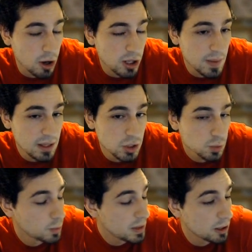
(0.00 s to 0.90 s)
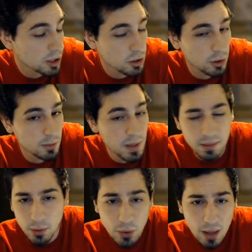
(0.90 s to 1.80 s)
Archmage would be another good
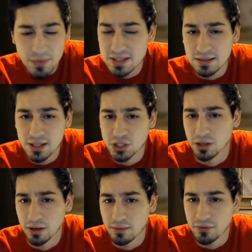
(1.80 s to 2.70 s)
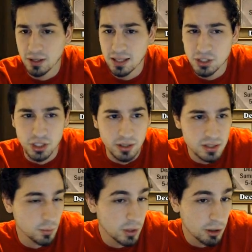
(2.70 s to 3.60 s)
pick, but Rob, this is a legendary. Fuck
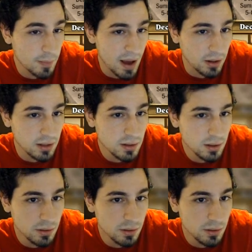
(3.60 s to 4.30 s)
legendaries. We aren't about it.